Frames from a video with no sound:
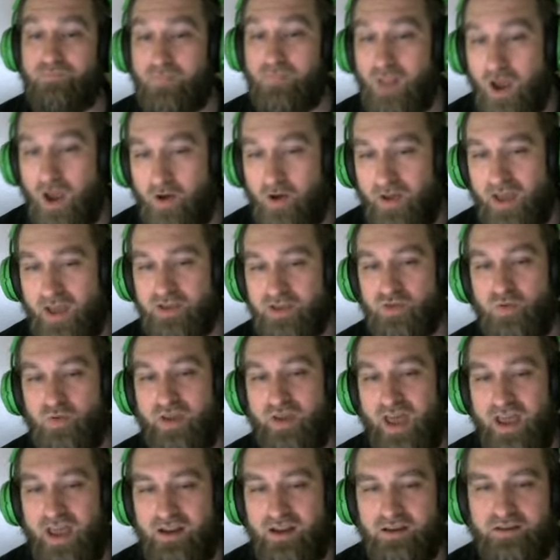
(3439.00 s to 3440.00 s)
Okay, swing
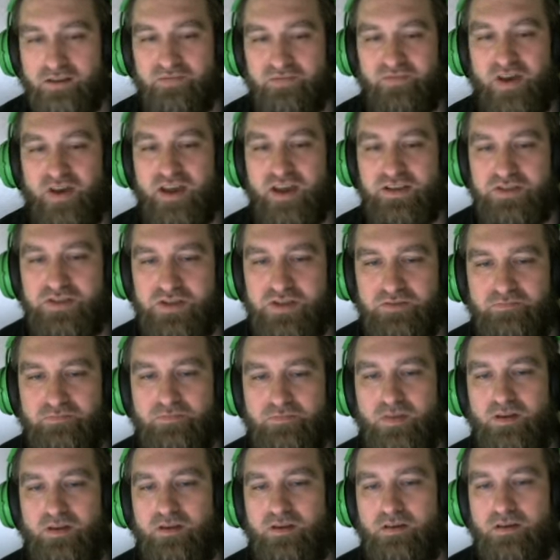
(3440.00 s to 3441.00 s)
eight into face.
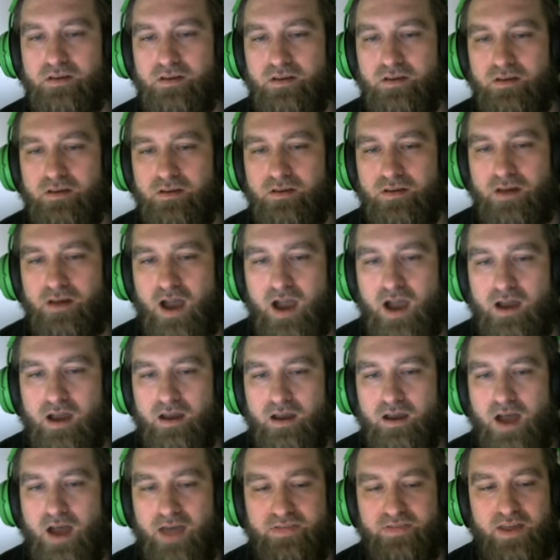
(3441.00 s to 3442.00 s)

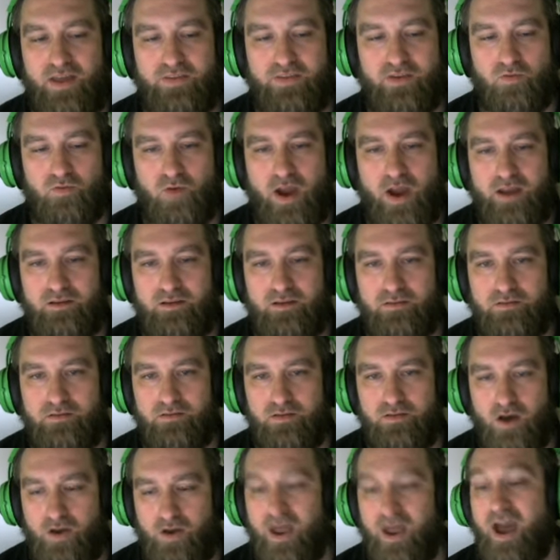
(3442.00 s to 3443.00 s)
I think the right.
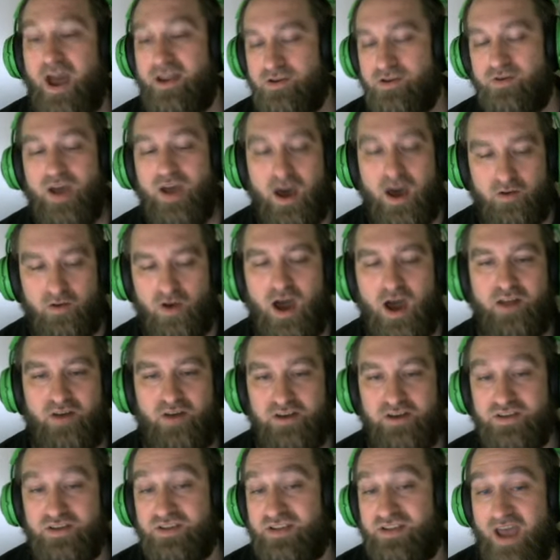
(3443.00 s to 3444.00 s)
Okay, I do counter out. I
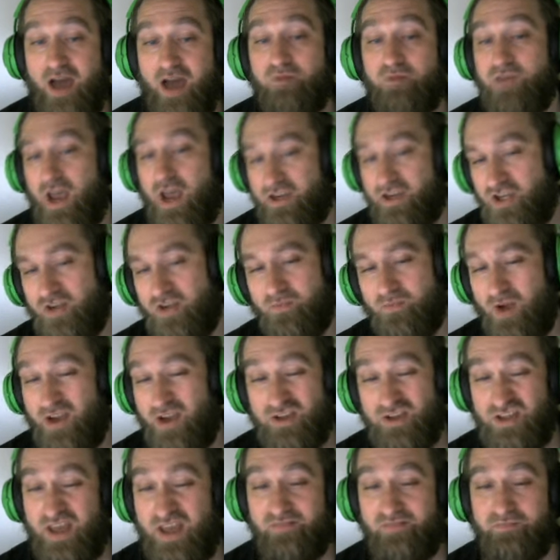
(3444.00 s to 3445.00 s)
was gonna say I, I should have probably
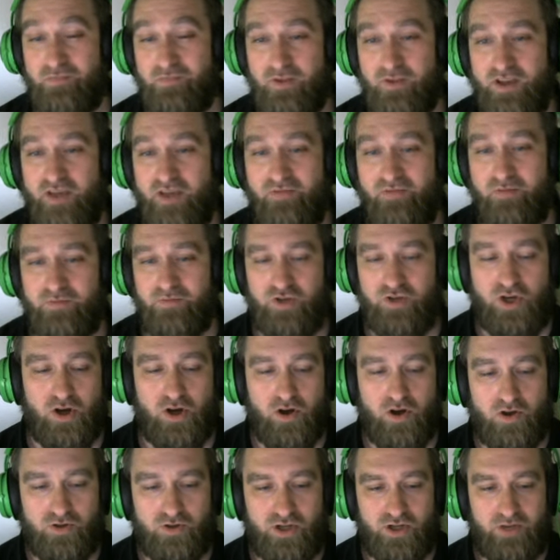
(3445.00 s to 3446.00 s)
just given given him the
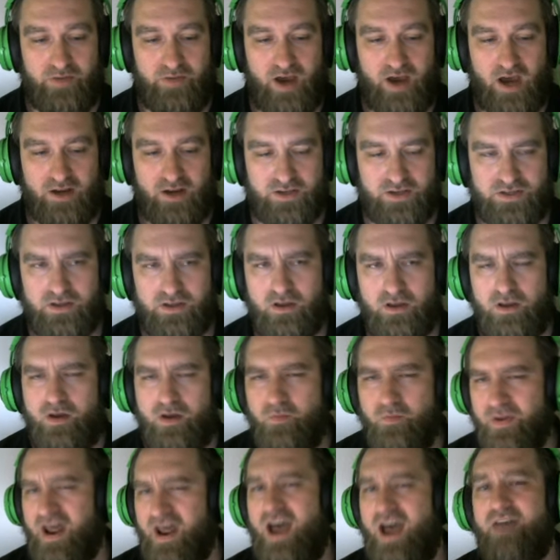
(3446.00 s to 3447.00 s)
Shirahoshi to be honest,
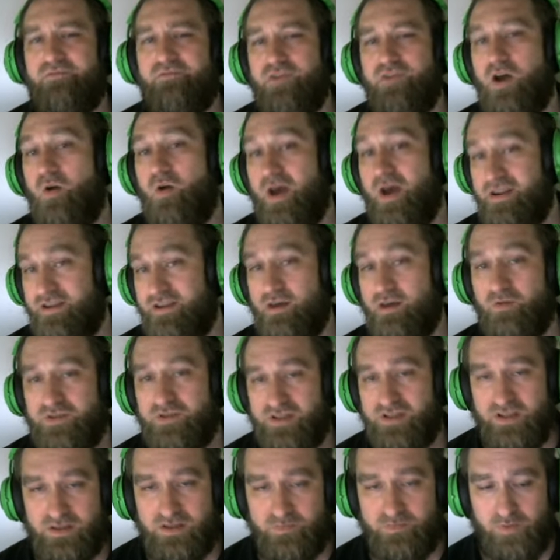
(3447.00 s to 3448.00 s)
but I have no idea what's
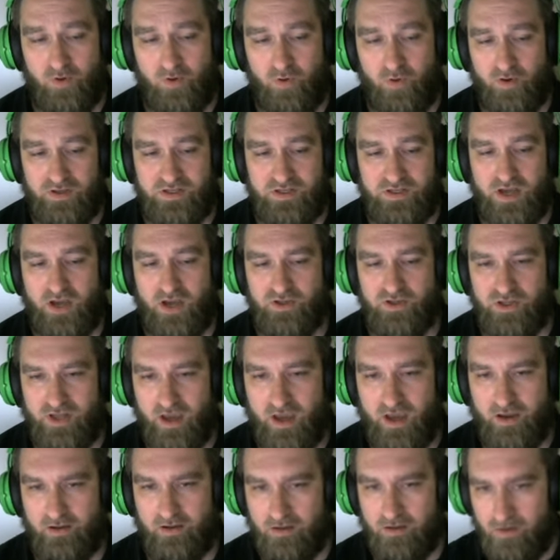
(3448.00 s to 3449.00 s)
in this blue green Sanji
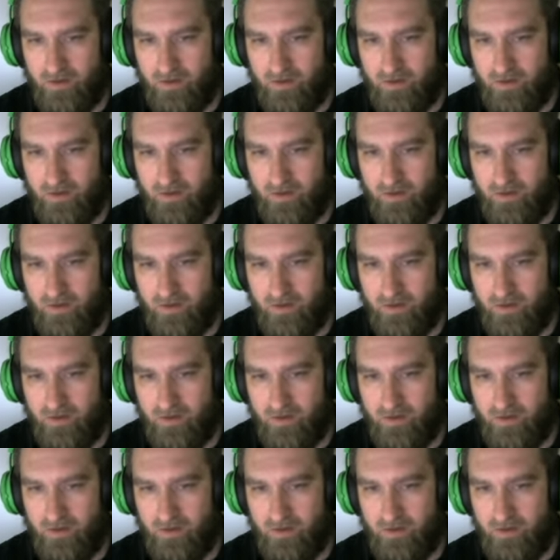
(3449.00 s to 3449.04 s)
deck.